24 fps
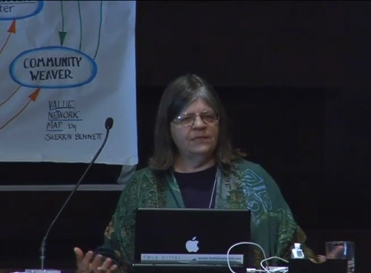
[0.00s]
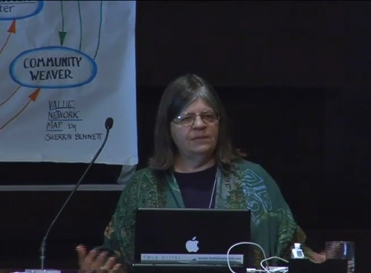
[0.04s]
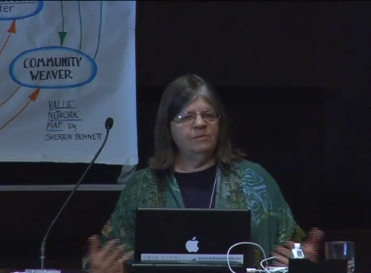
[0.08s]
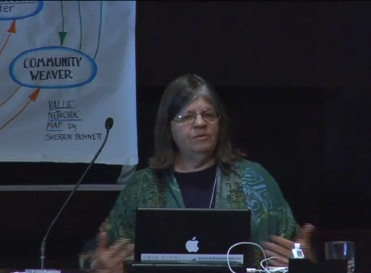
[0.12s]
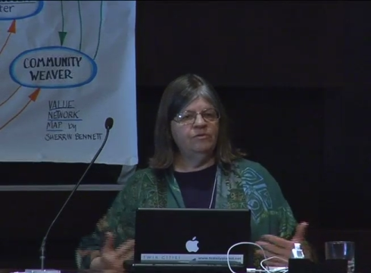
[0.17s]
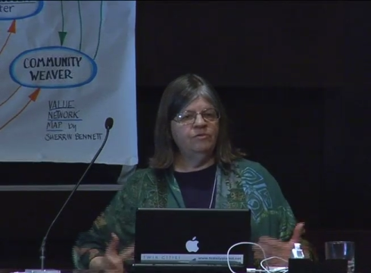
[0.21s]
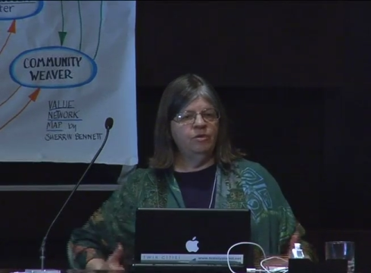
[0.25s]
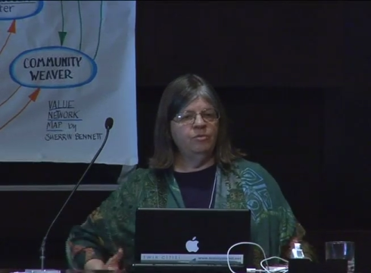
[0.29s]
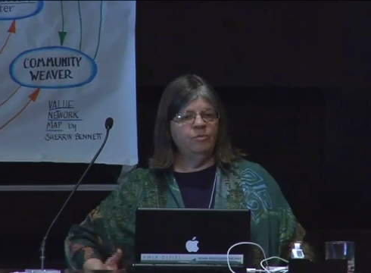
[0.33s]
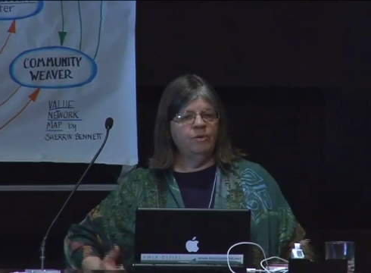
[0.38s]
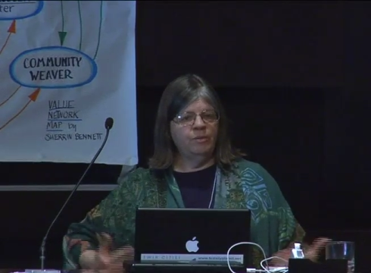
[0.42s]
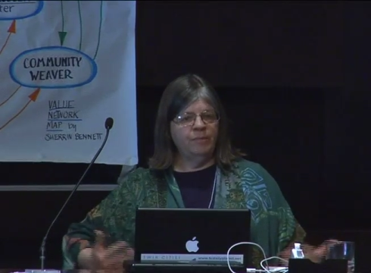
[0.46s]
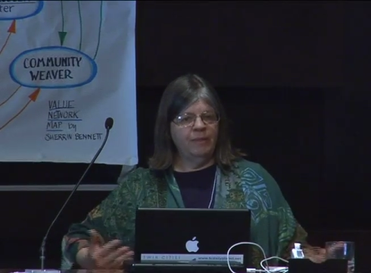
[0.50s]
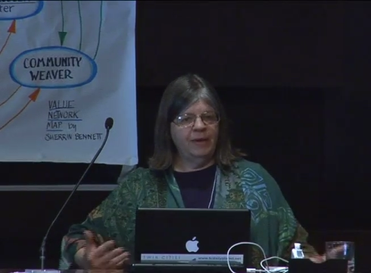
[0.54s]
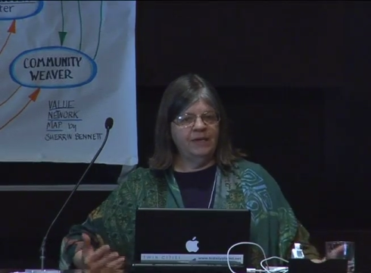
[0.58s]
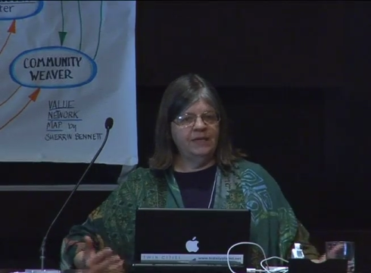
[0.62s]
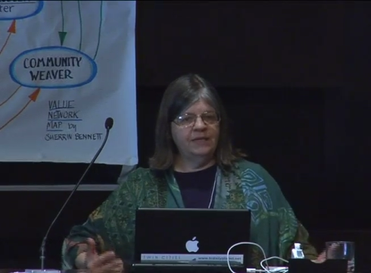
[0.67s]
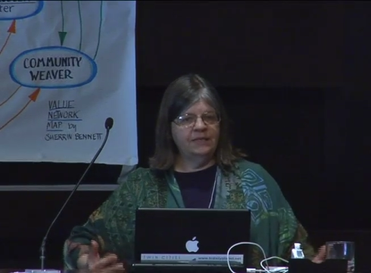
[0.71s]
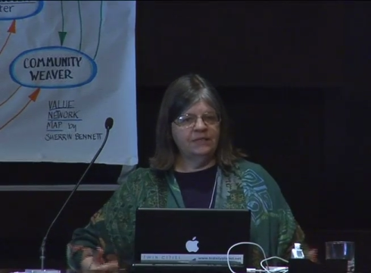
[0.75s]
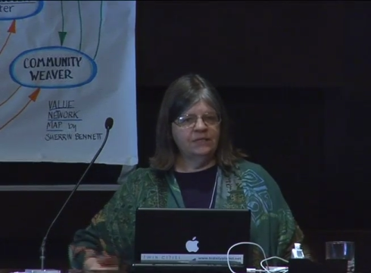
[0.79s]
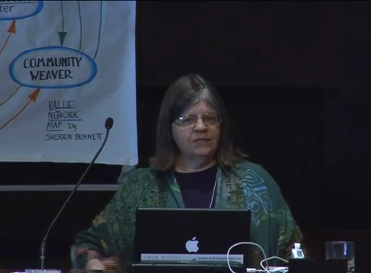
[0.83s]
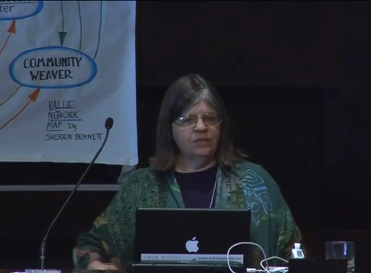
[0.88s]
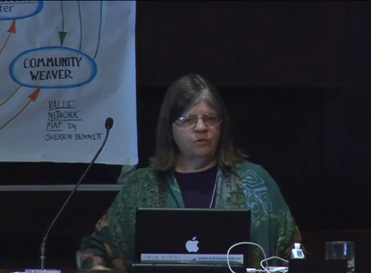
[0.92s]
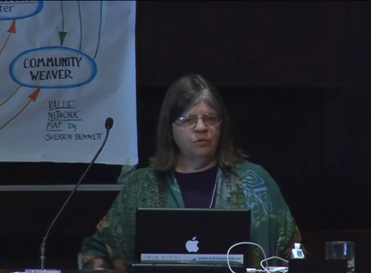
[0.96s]
some of whom we may
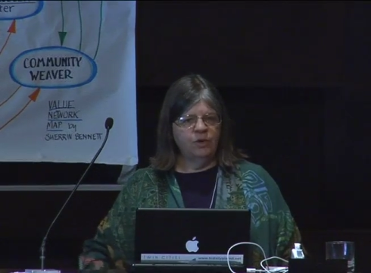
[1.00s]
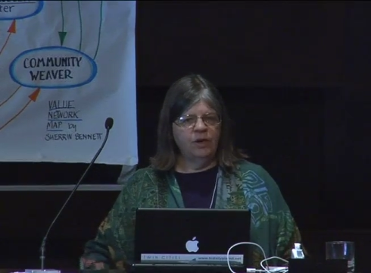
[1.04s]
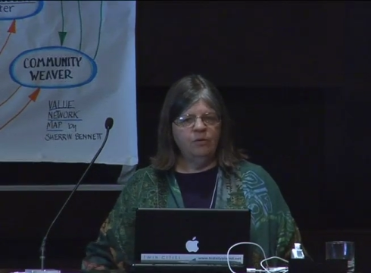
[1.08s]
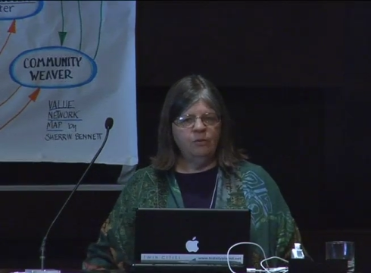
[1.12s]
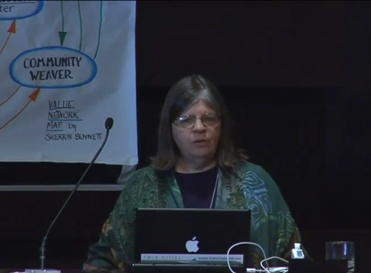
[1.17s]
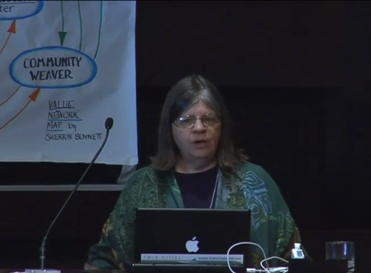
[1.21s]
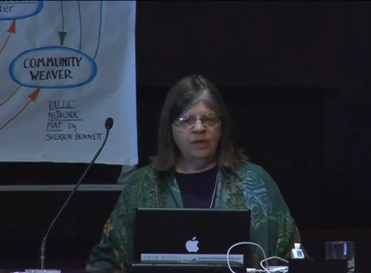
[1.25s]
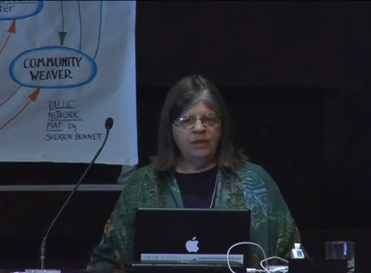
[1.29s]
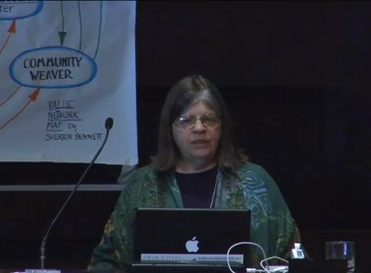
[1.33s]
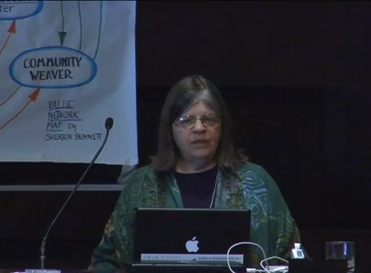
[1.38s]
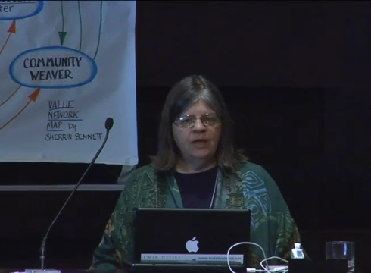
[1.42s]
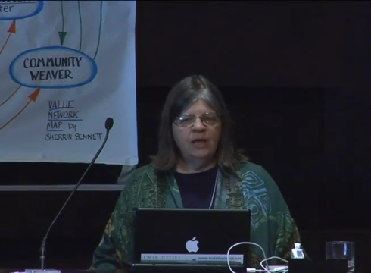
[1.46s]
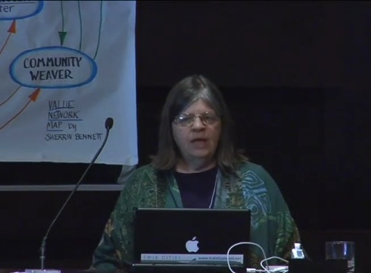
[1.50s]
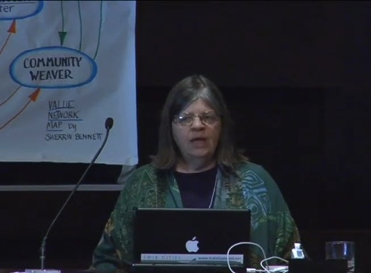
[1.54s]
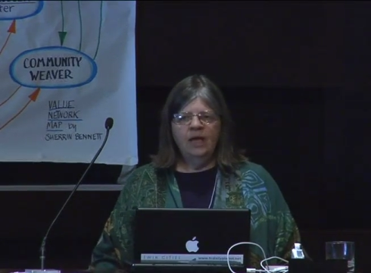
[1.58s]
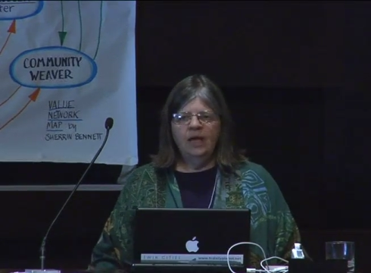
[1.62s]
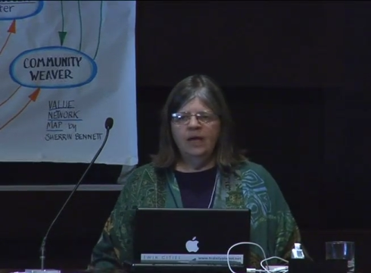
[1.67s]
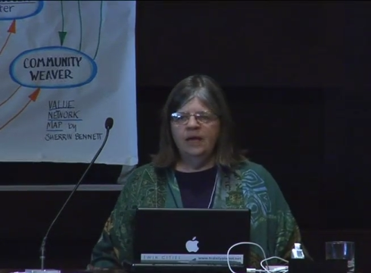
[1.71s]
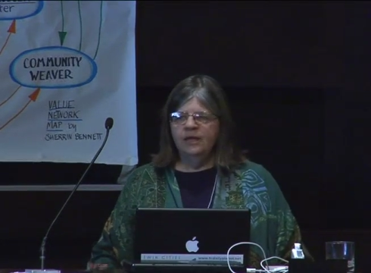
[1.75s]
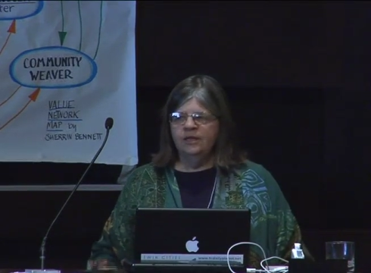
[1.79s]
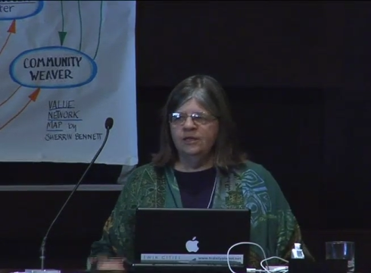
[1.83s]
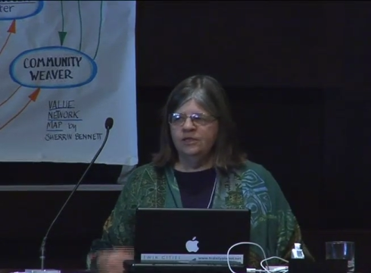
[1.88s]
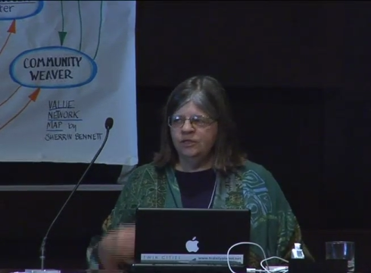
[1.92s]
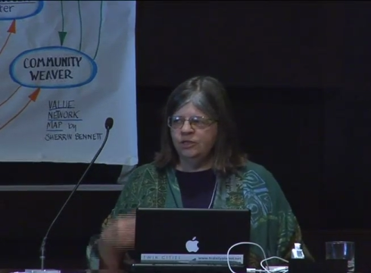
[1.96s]
disagree with,
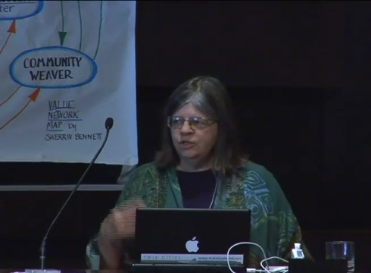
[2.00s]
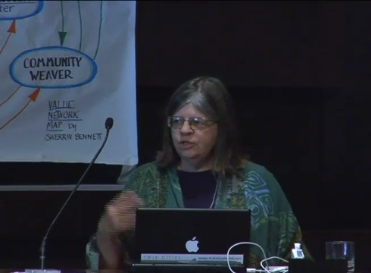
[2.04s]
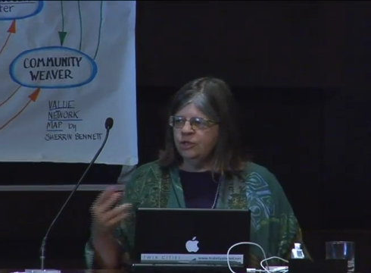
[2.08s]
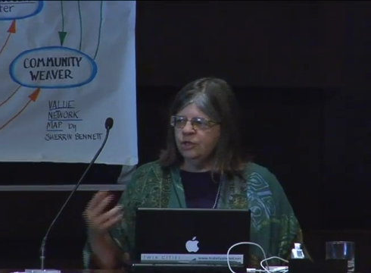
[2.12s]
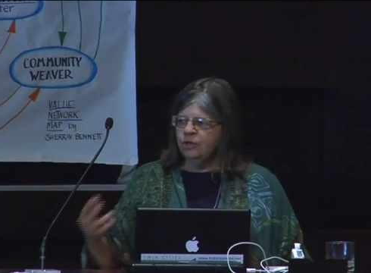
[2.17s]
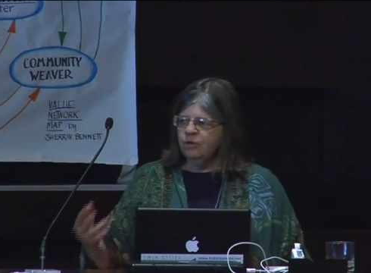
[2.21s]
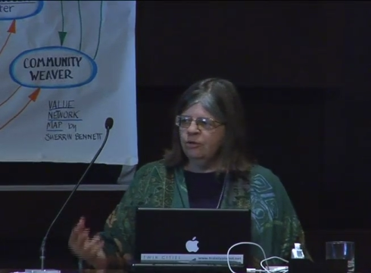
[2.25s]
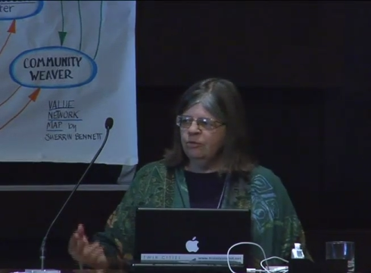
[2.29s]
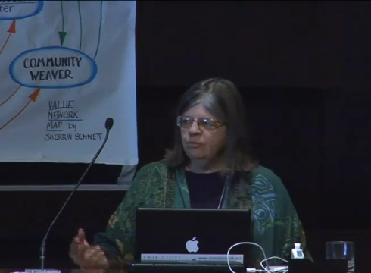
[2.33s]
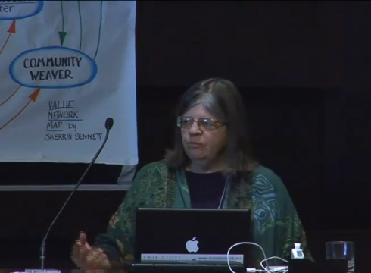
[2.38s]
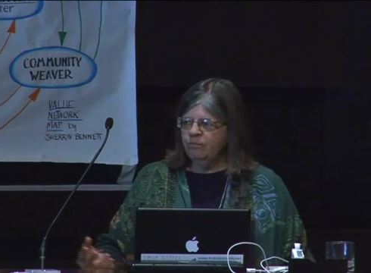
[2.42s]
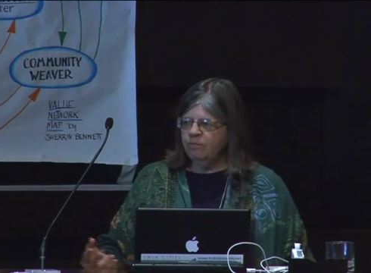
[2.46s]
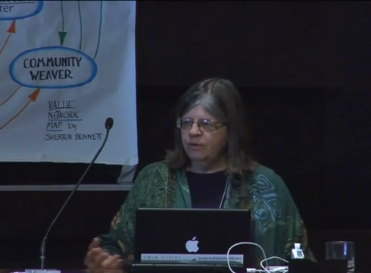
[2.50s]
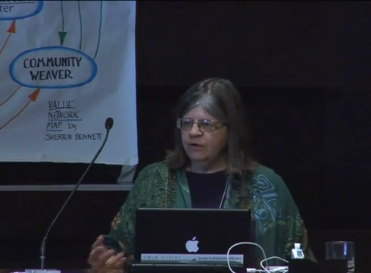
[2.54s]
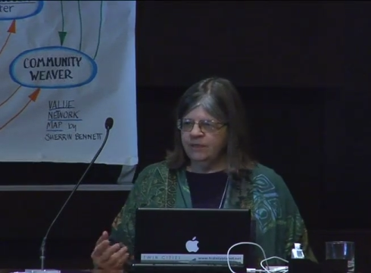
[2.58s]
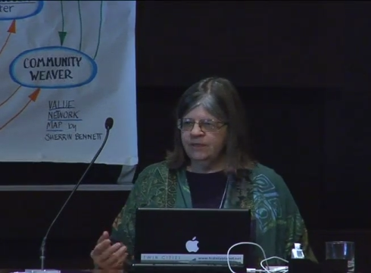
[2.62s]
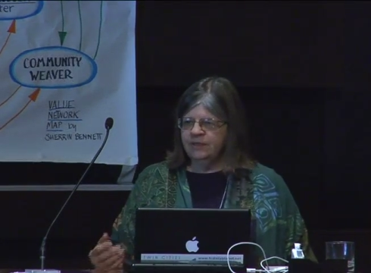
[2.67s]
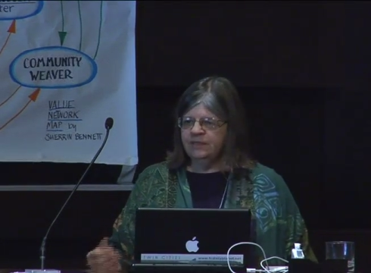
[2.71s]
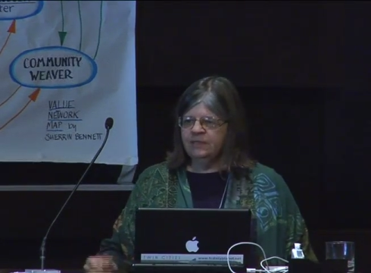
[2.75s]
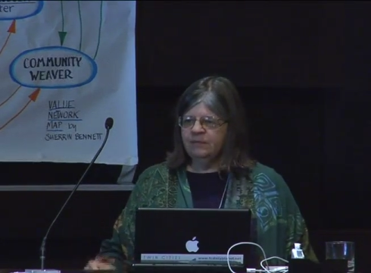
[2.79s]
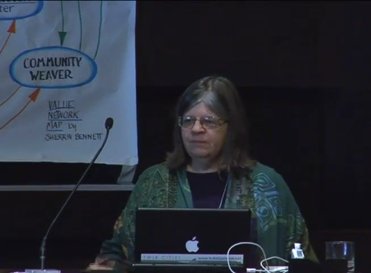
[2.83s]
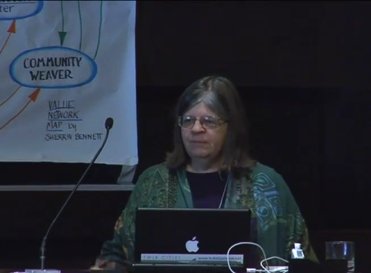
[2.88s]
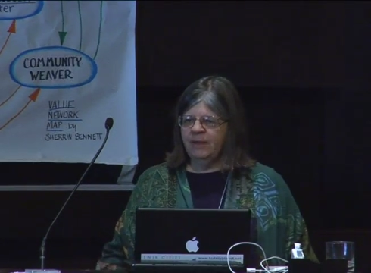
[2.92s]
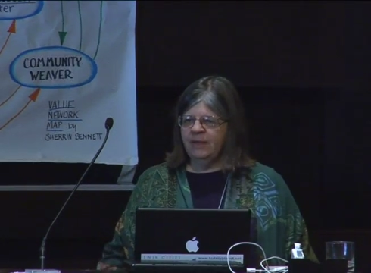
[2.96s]
to
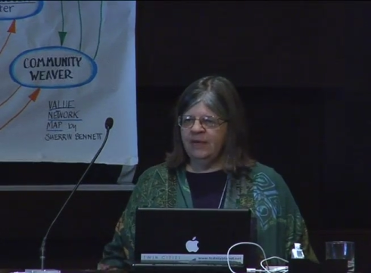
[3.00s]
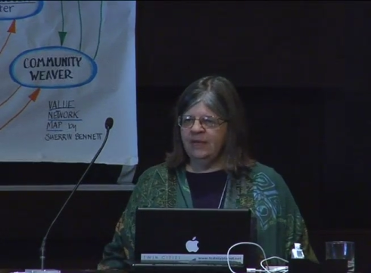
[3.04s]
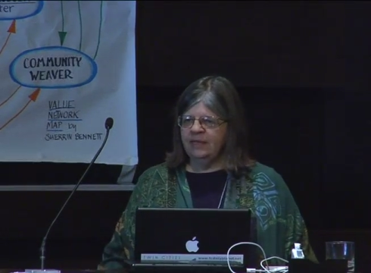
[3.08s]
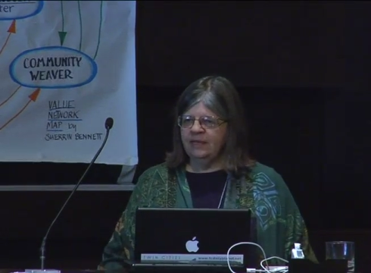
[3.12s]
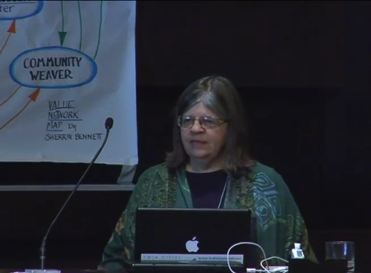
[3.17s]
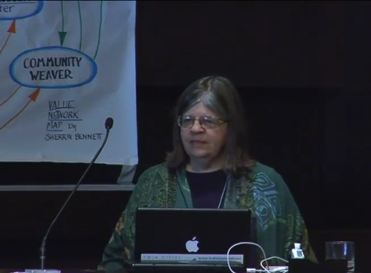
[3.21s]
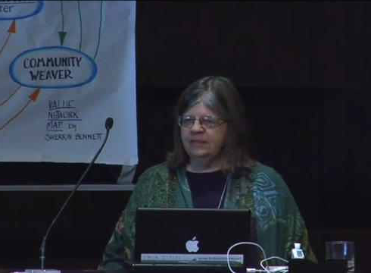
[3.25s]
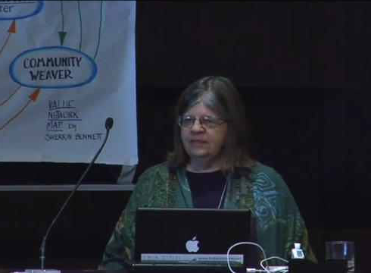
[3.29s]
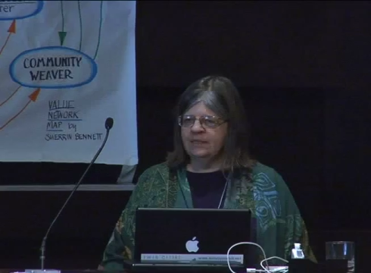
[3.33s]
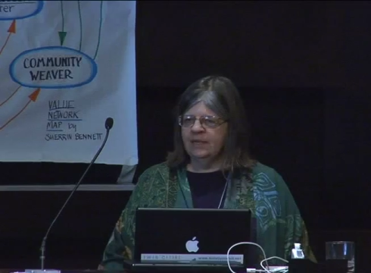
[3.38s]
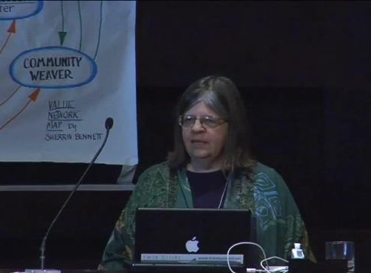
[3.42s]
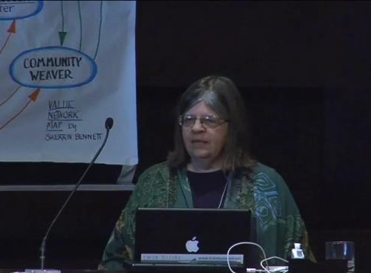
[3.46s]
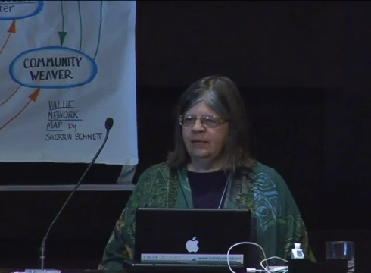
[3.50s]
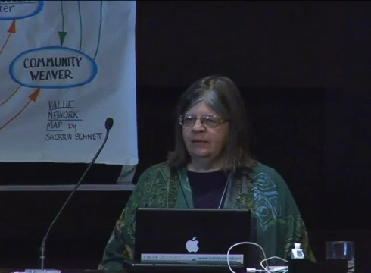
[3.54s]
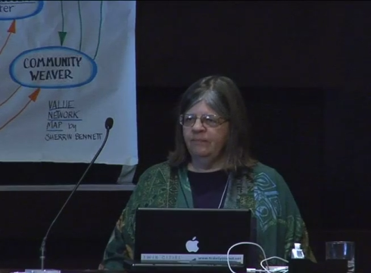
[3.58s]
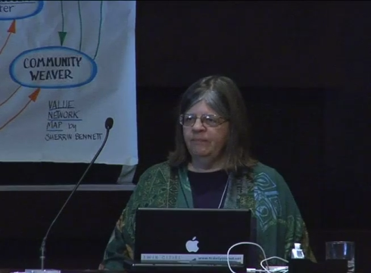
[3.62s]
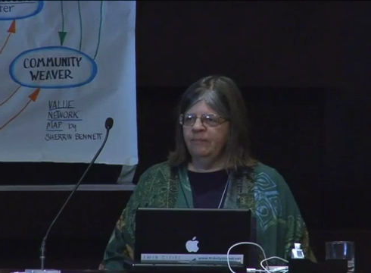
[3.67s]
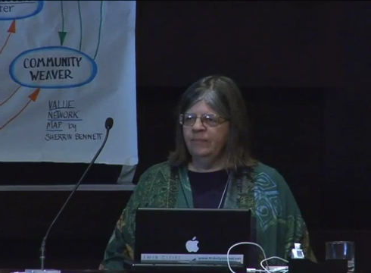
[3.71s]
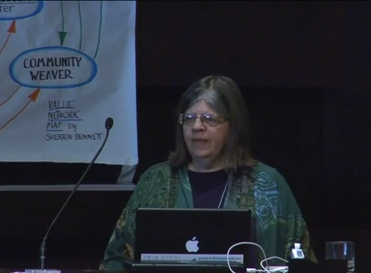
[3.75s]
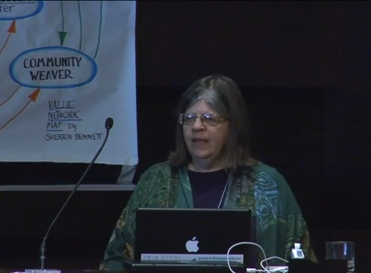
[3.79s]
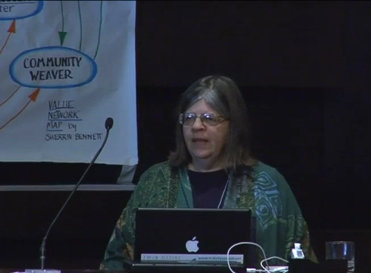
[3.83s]
participate in the site,